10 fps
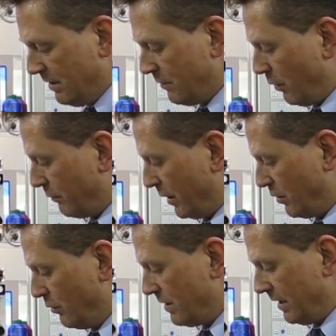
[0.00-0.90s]
This is what
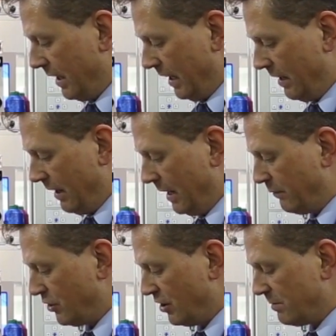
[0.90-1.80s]
we're using here,
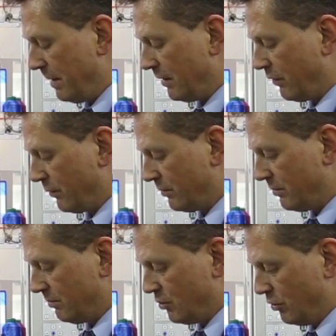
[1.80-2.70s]
and we just make
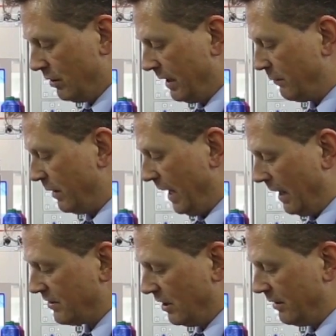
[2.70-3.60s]
sure that
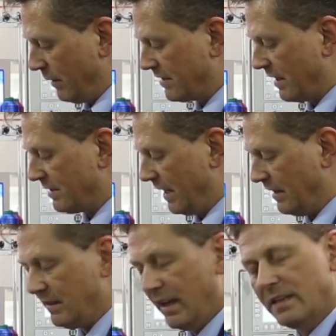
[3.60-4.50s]
we actually, as I
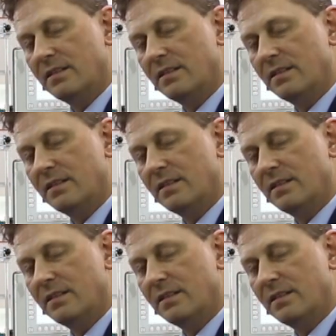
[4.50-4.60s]
said,